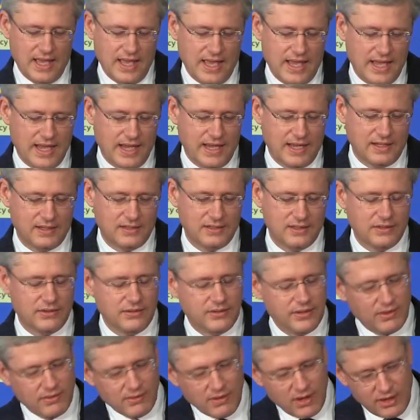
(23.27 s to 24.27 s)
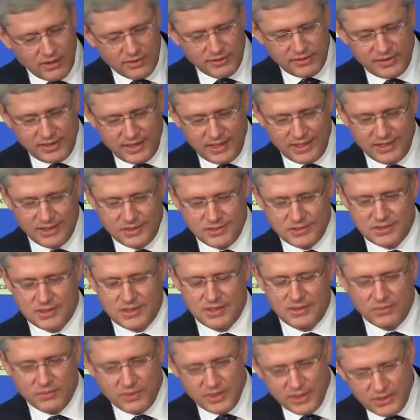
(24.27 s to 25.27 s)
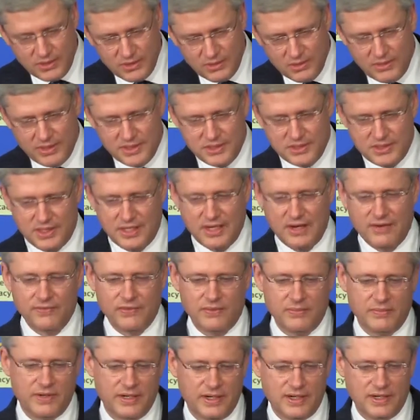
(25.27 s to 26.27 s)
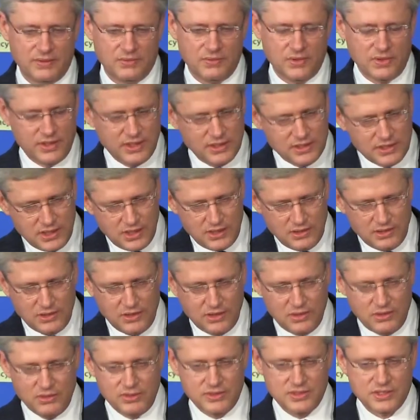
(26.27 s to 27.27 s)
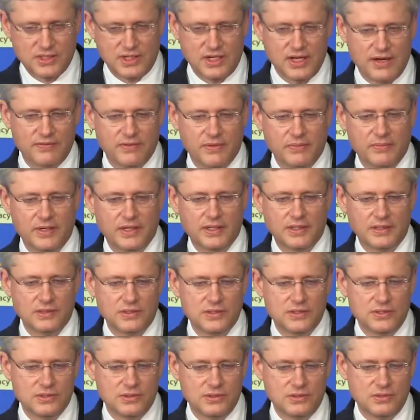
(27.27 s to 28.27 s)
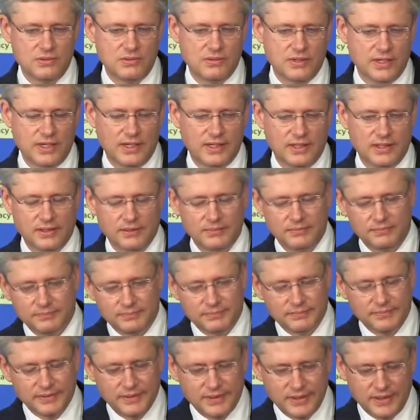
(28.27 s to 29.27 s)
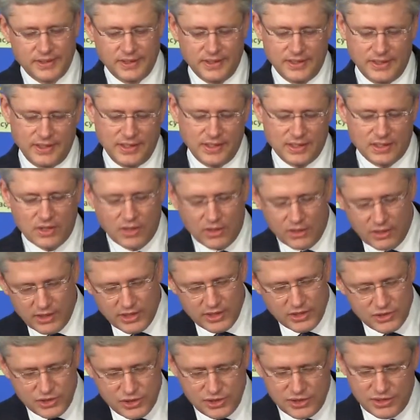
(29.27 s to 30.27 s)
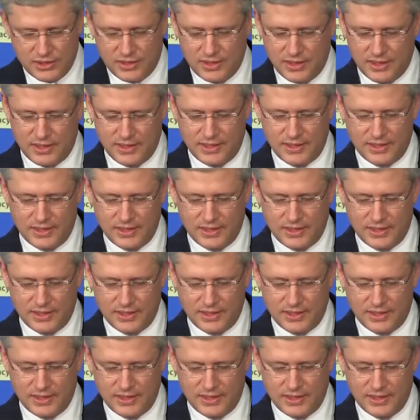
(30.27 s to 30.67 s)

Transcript: And there are things that we do as a government and will continue to do as a government to encourage